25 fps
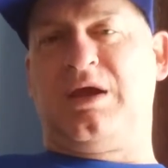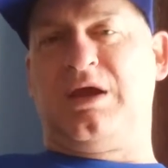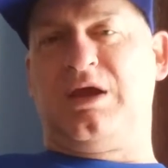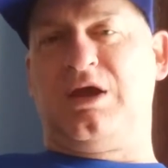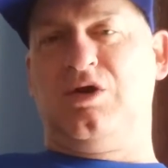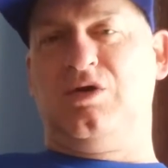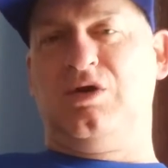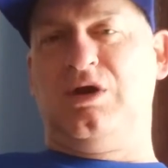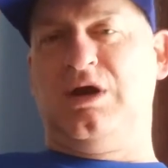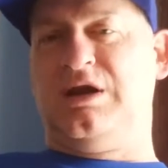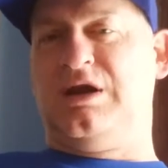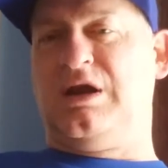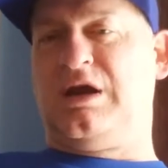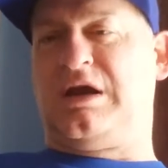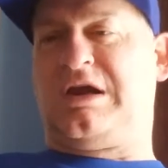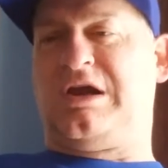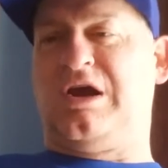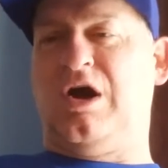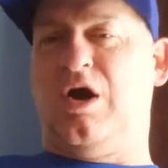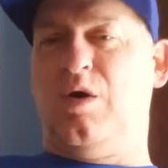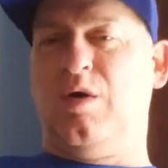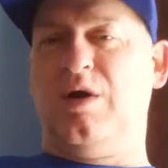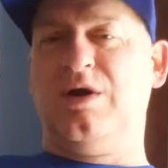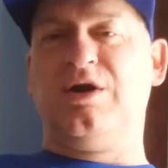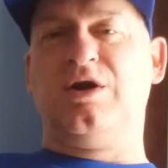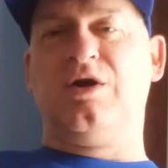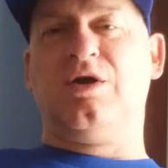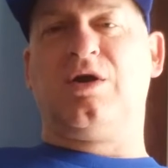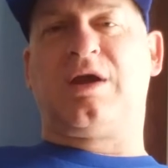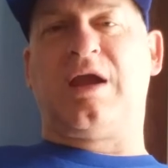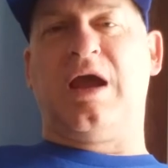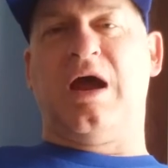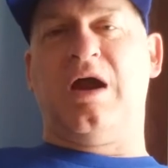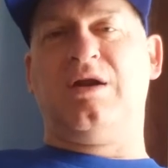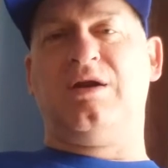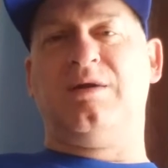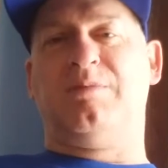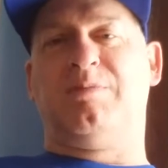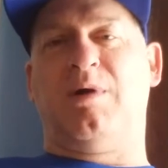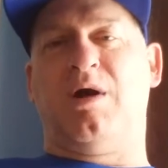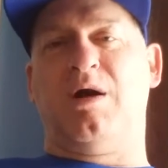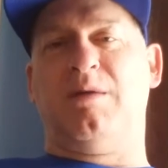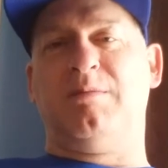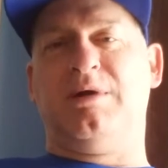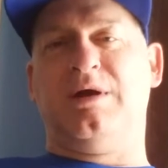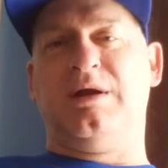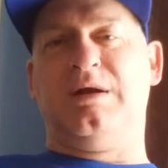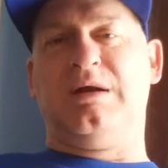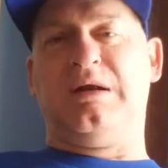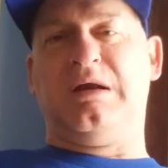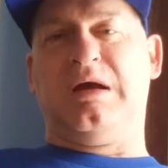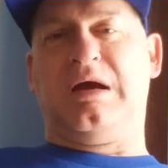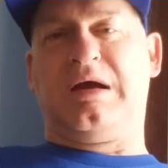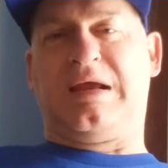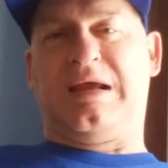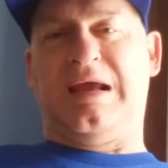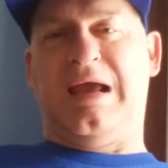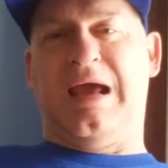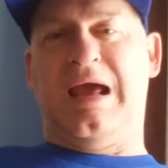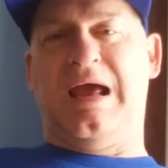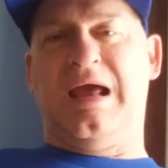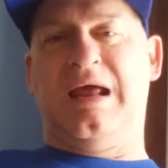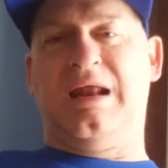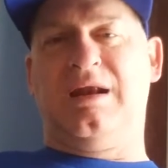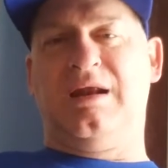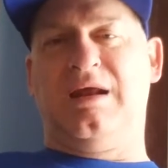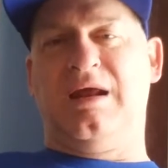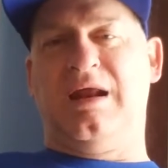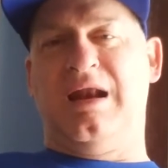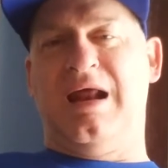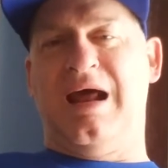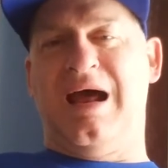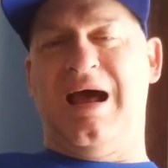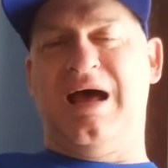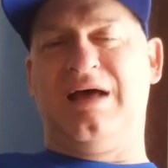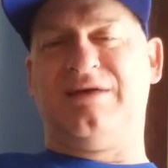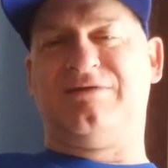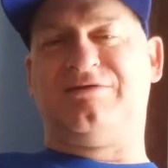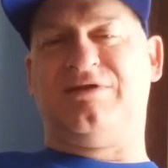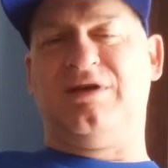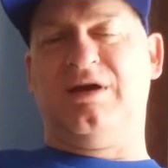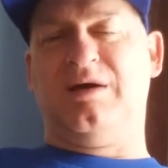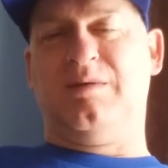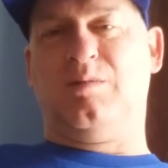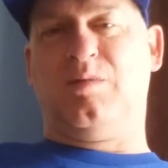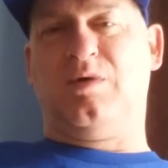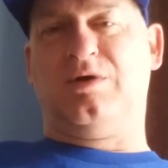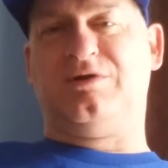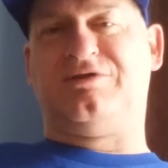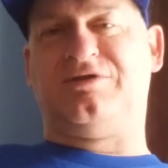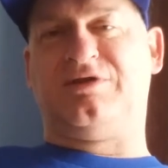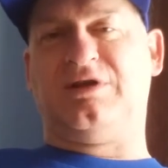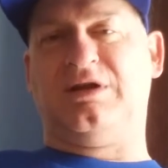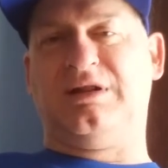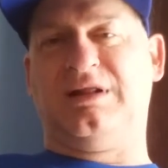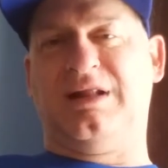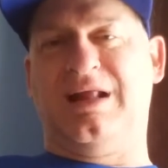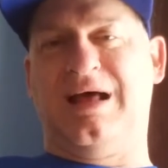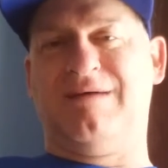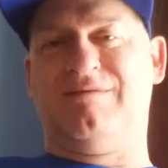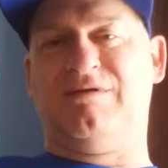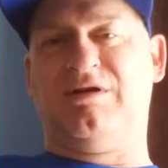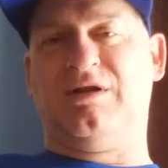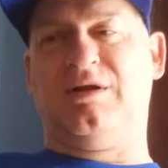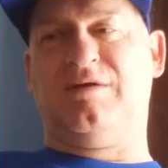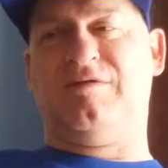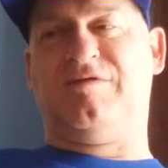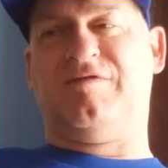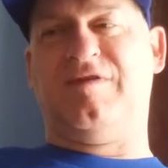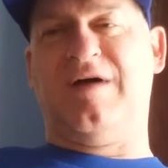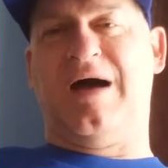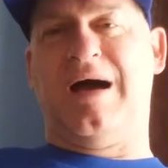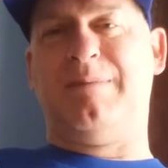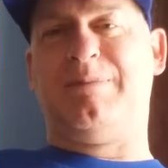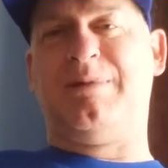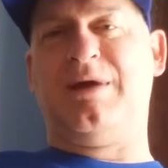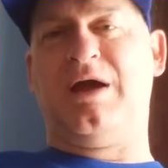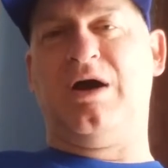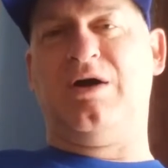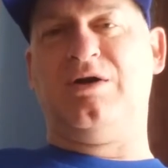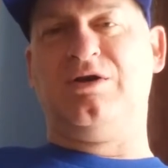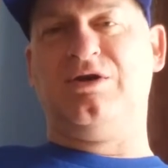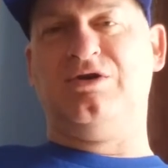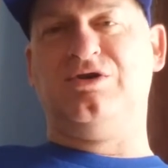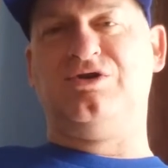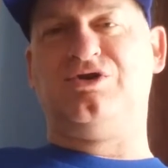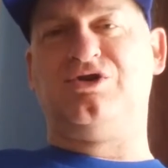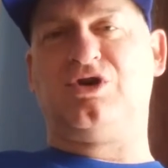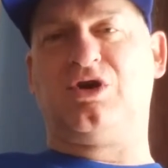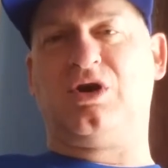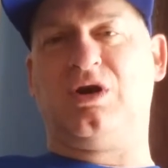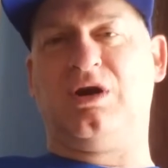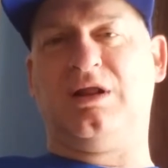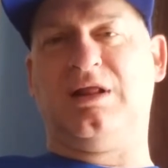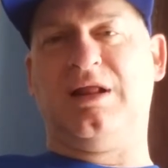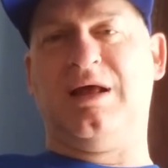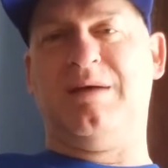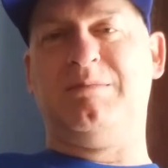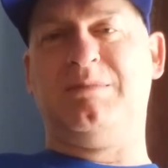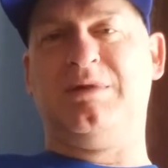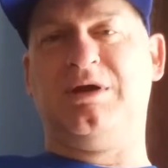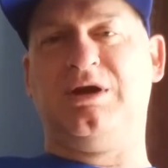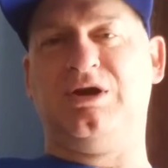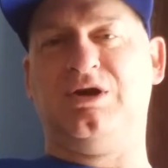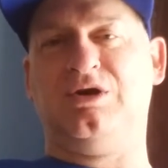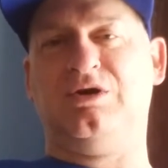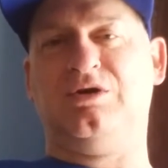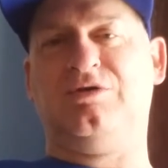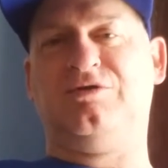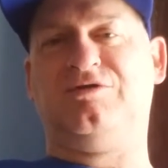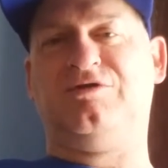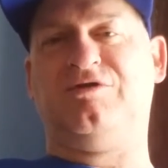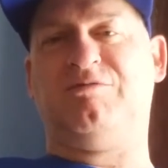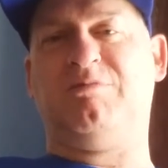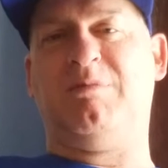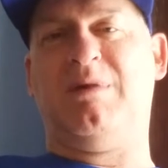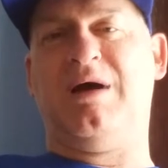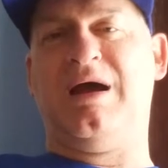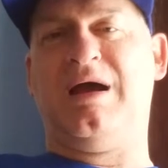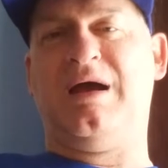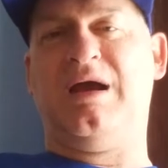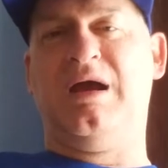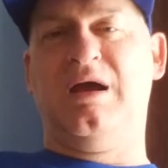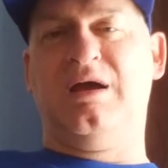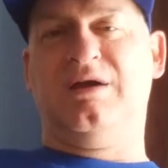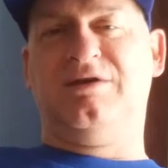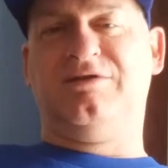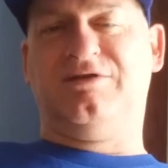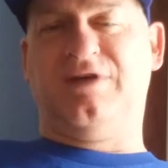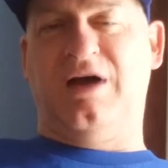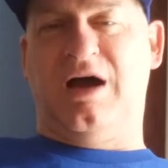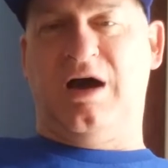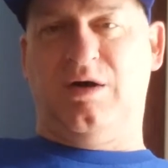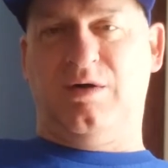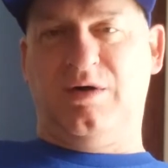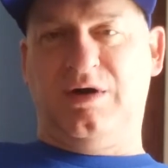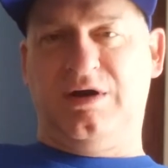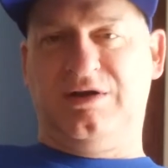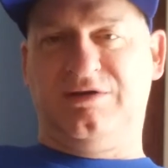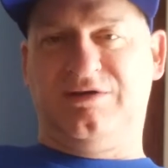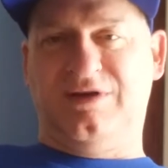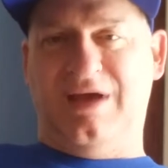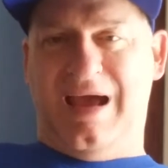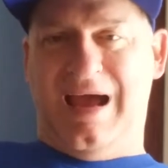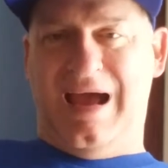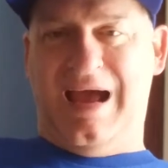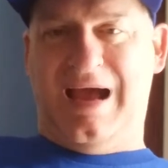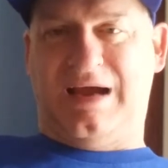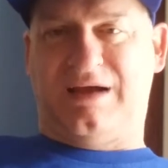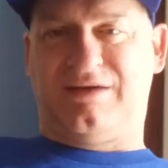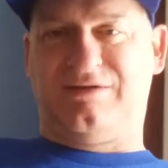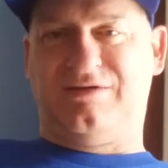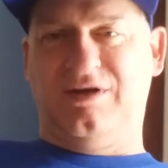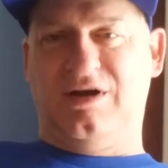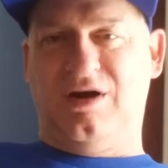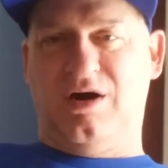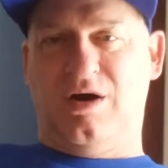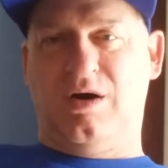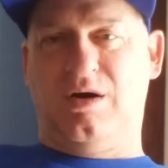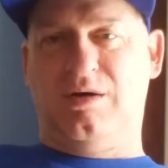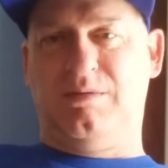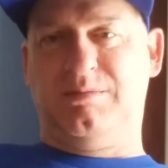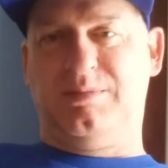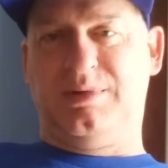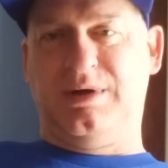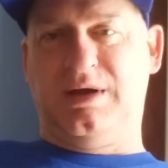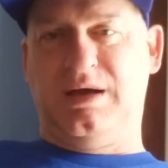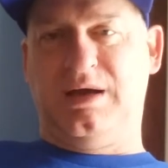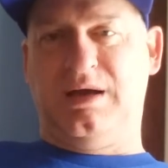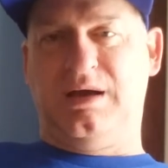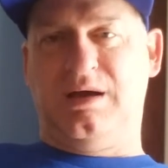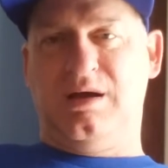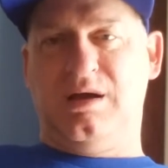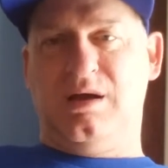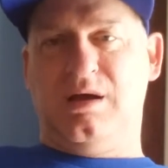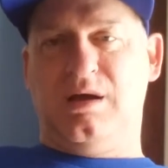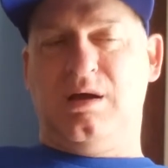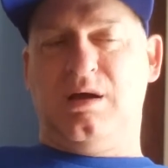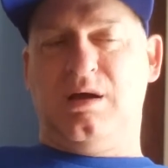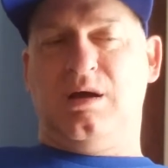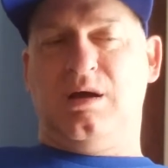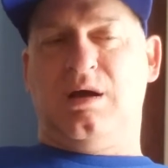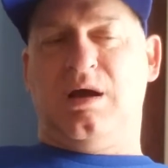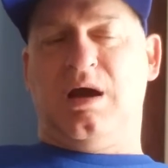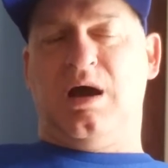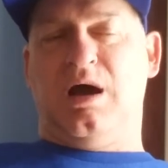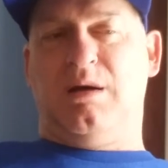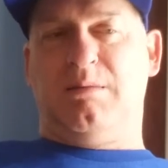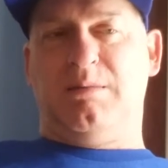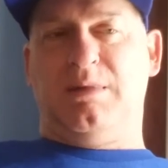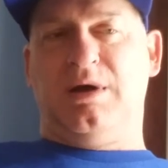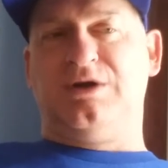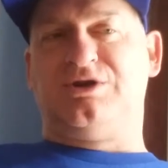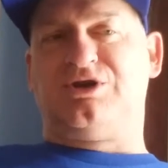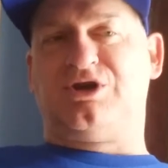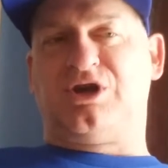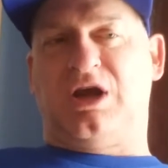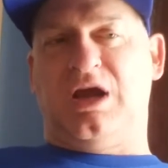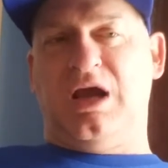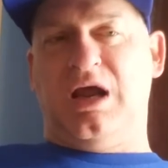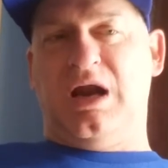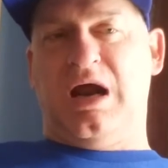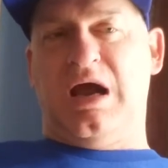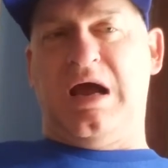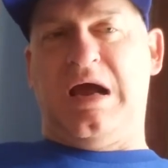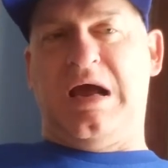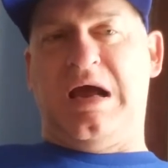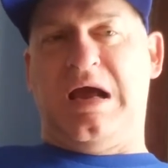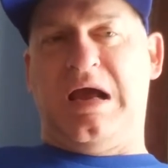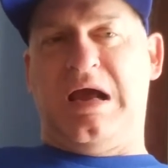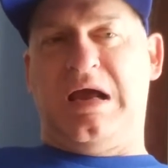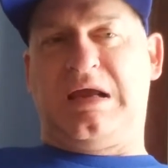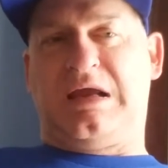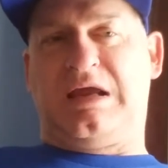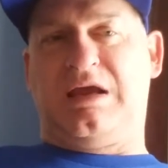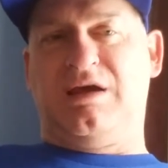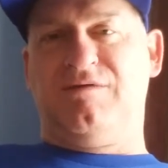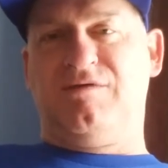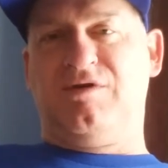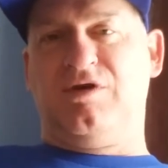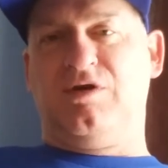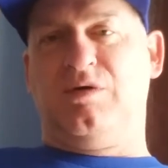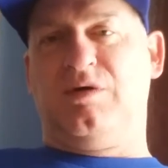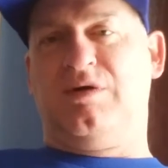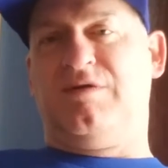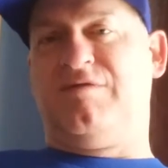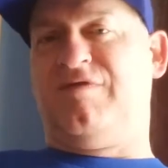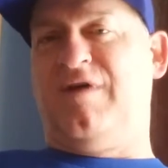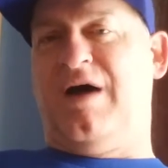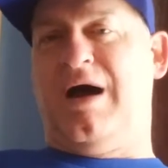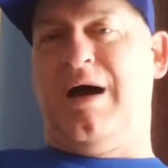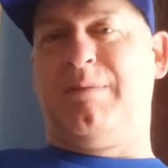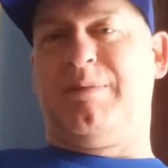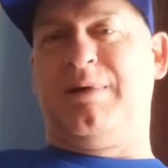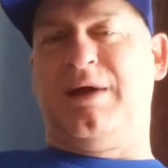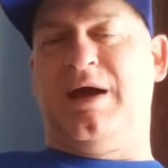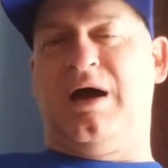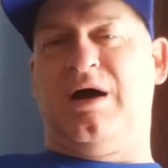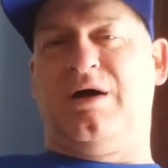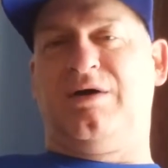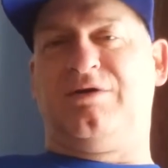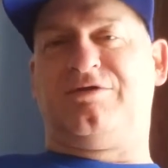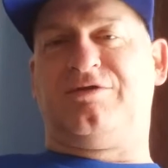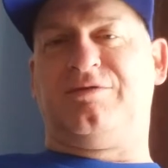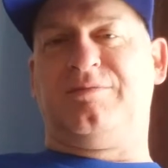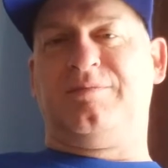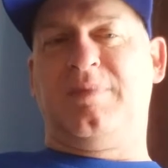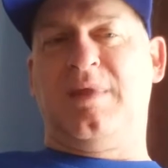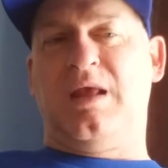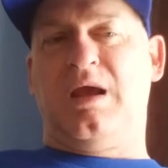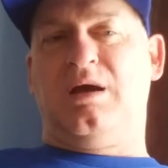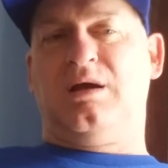you need to go into your accounting department again and ask them, what's the level of fapiao use you're going to let me use? If my salary is X in RMB, how much can I give you in fapiaos?